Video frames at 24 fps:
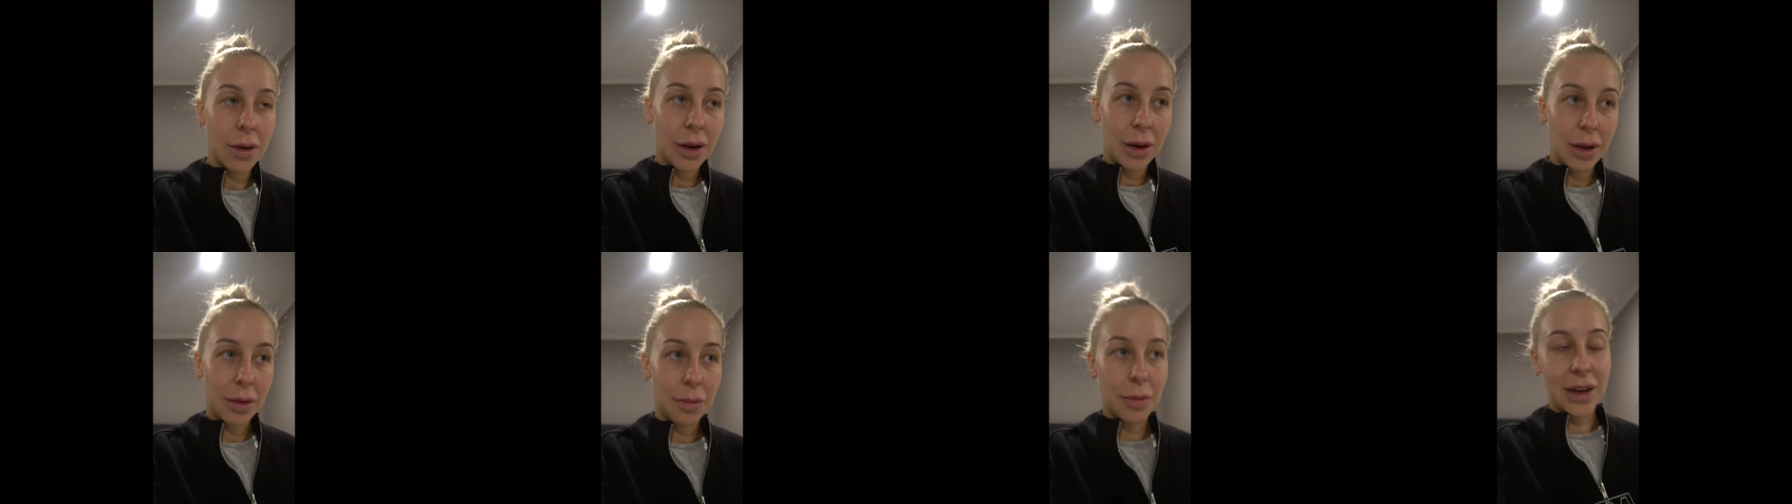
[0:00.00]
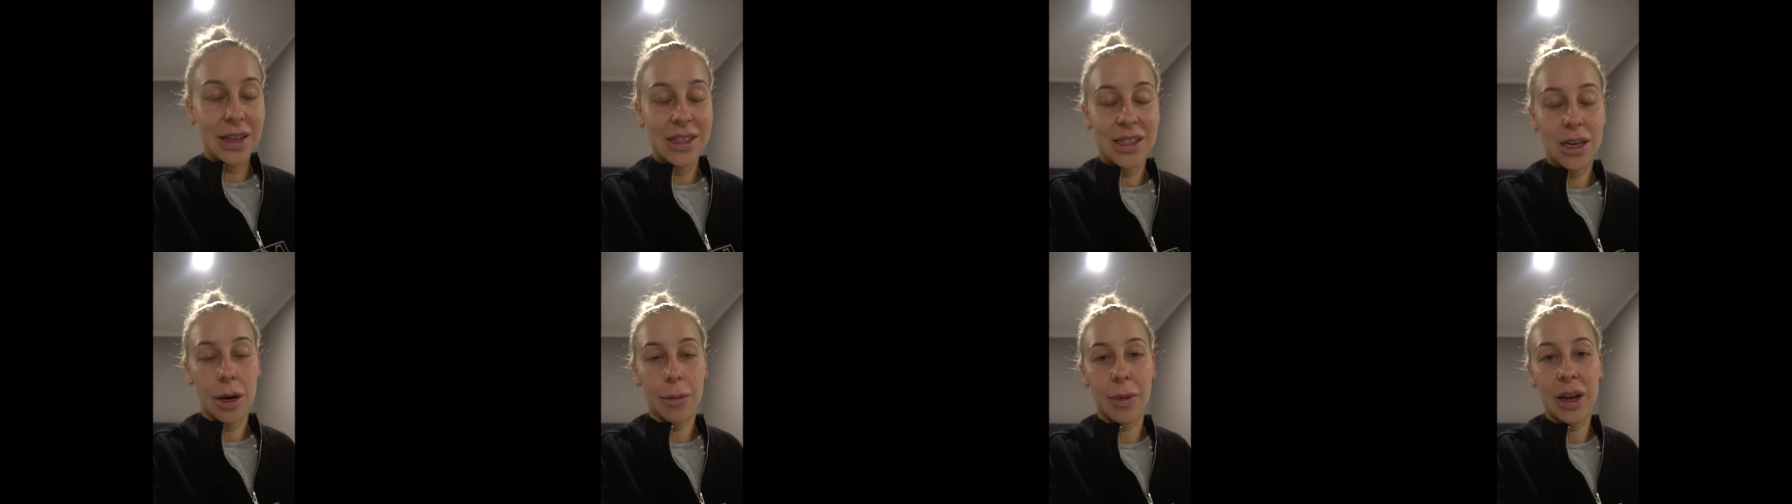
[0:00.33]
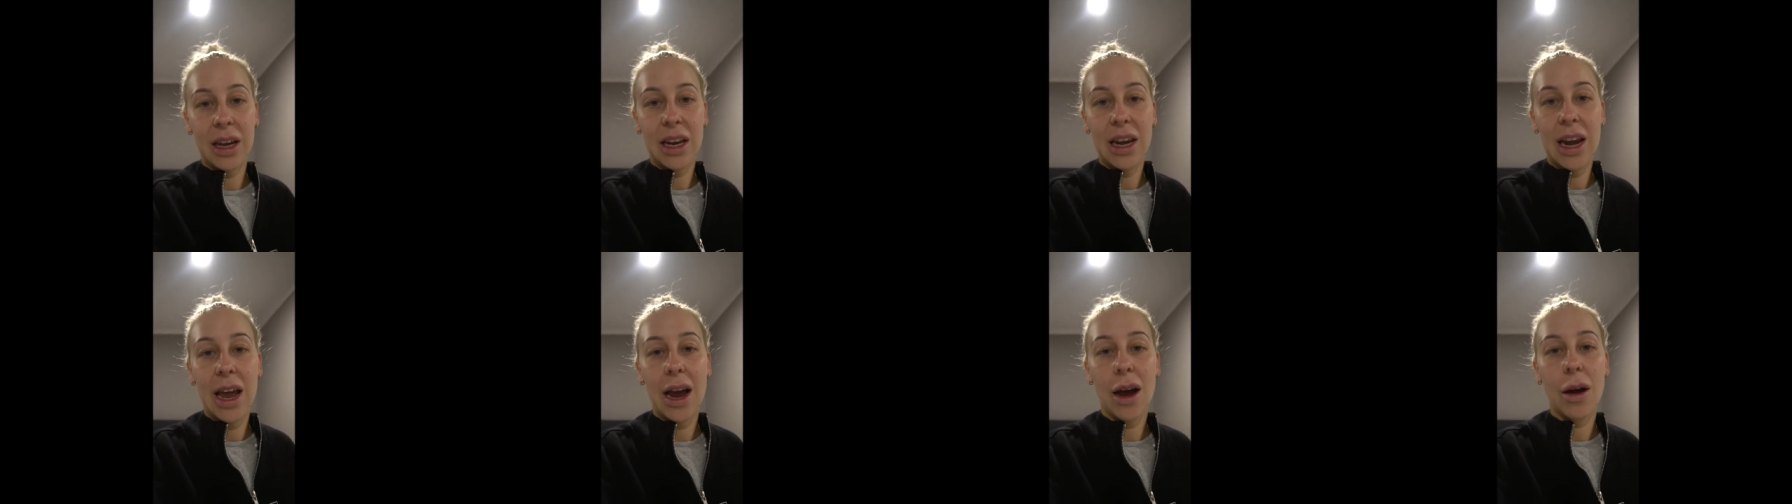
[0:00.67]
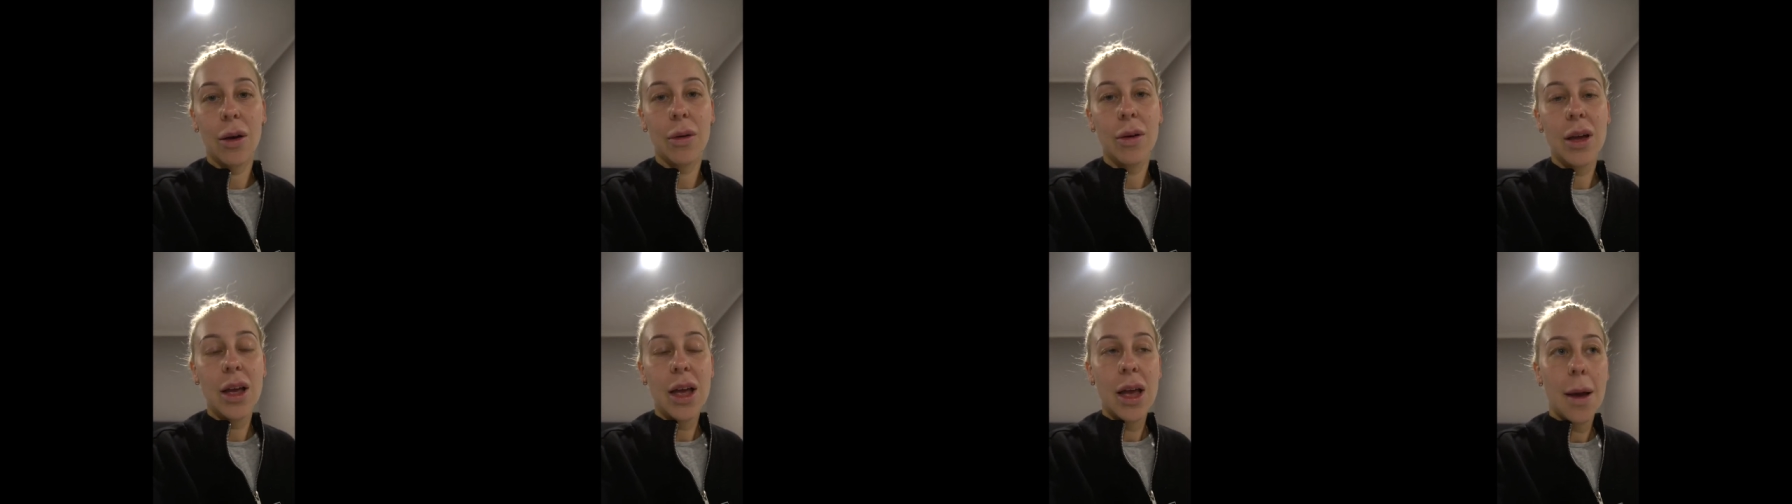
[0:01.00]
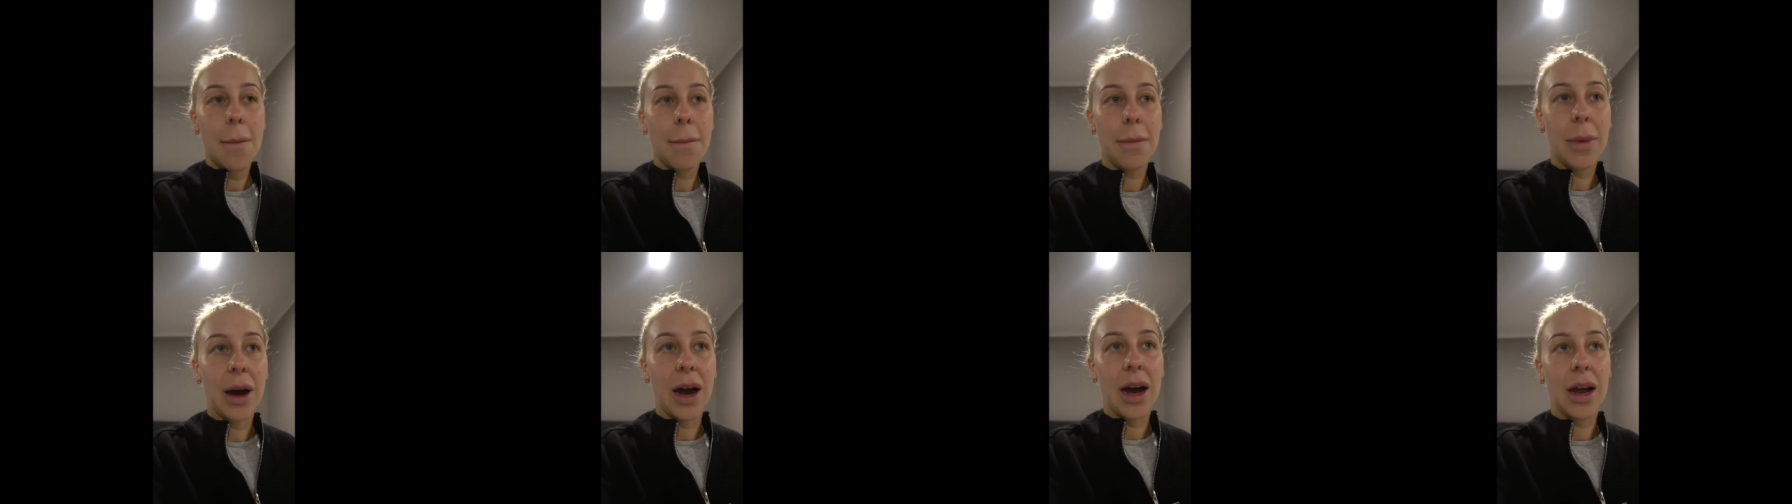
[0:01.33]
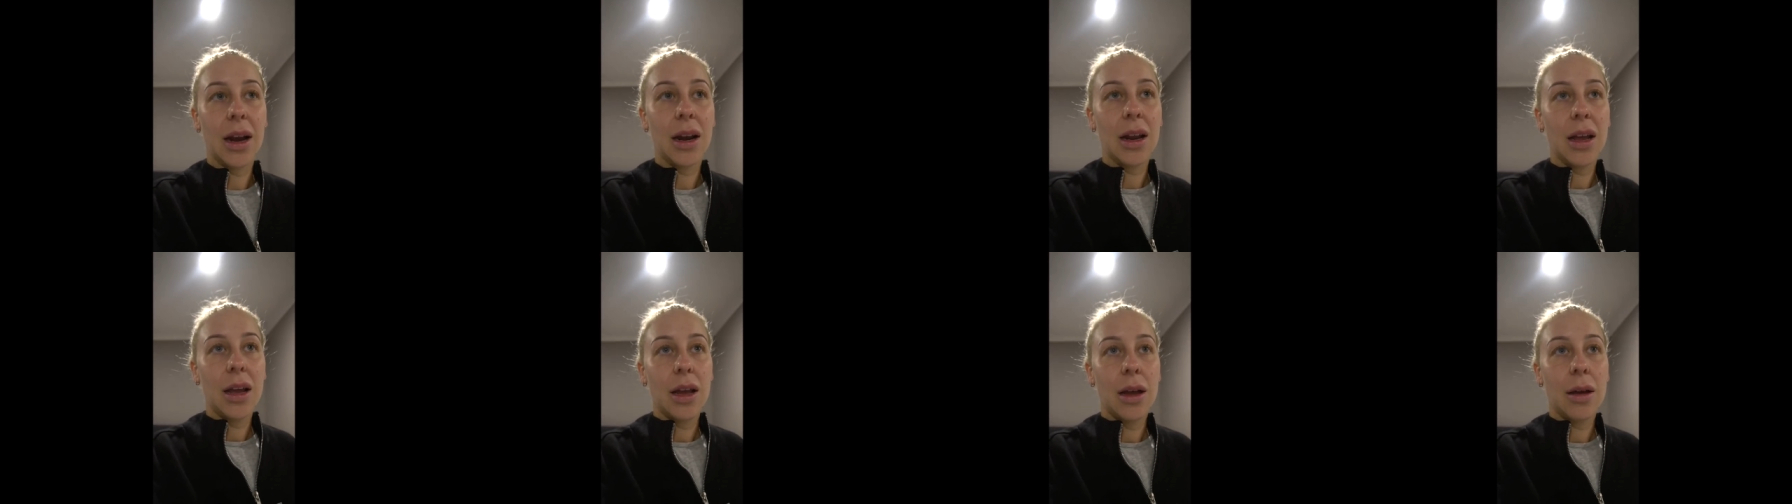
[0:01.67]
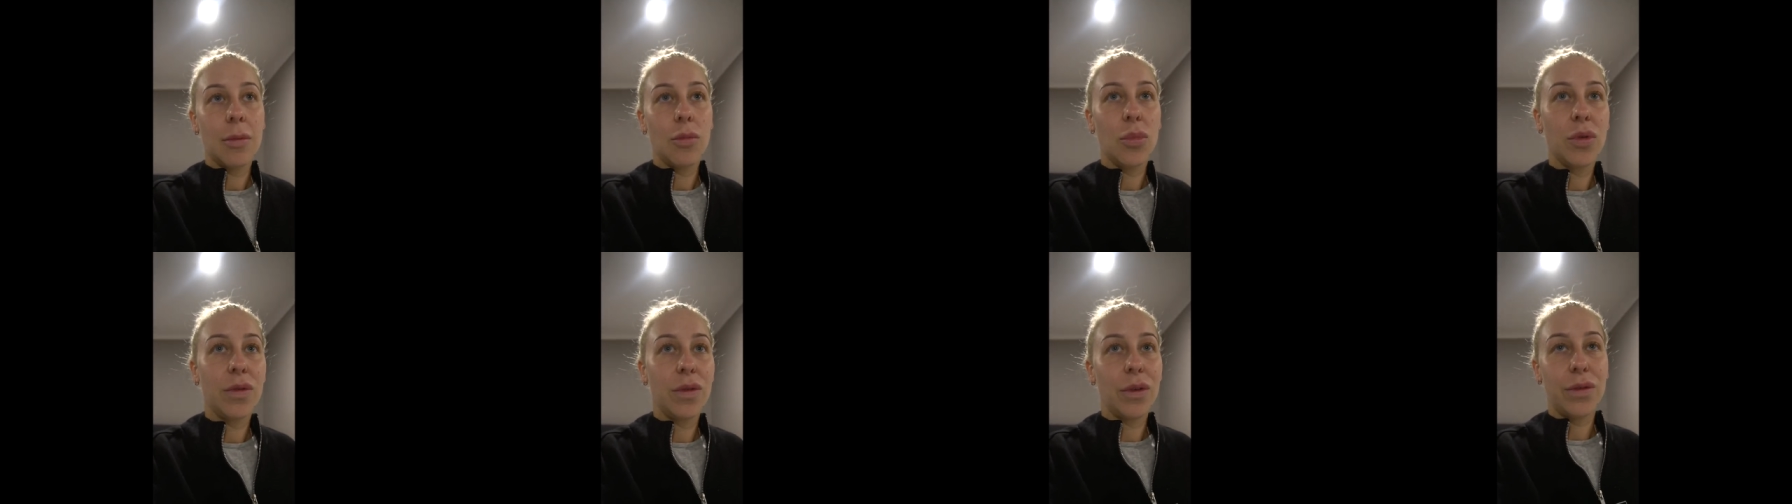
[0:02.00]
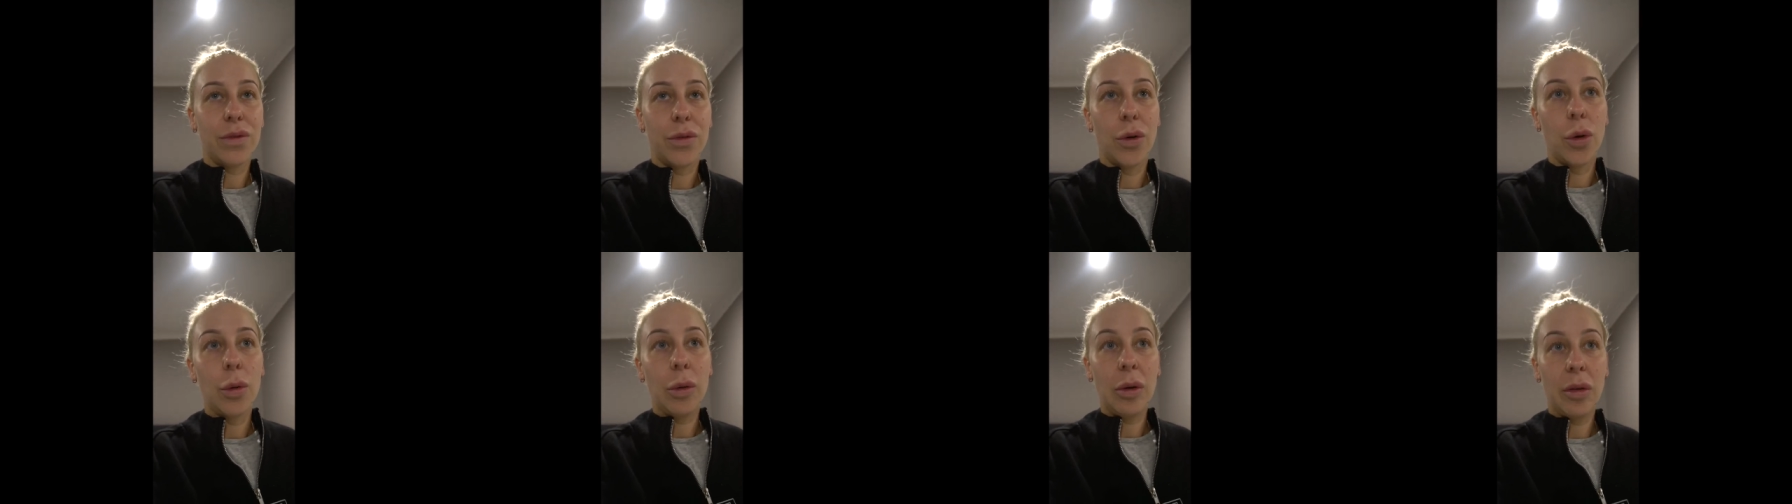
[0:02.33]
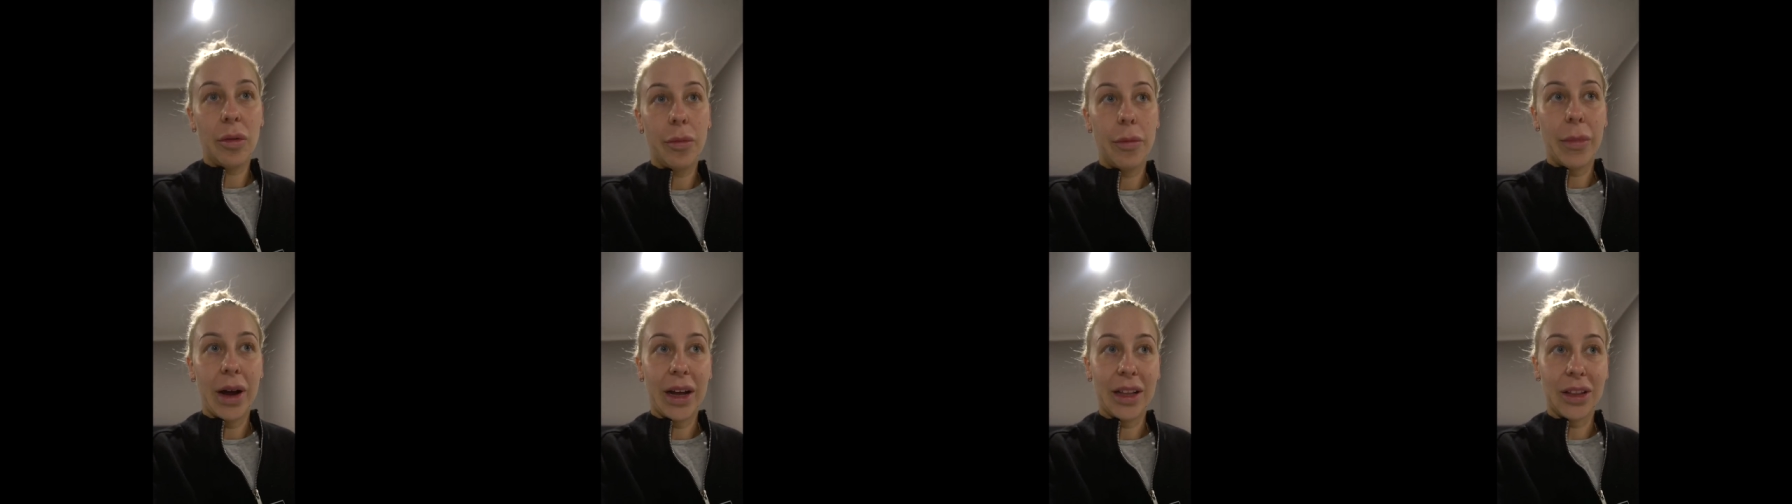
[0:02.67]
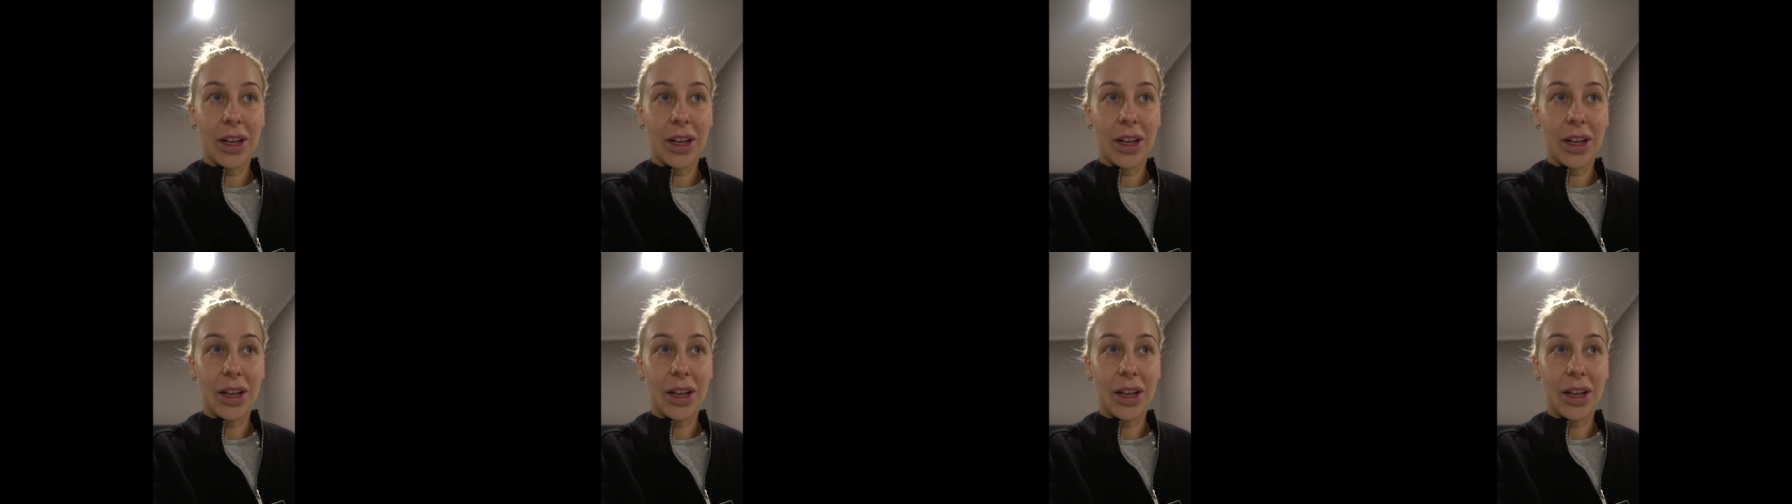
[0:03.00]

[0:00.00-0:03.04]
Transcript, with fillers: with my stomach now. But moving forward with my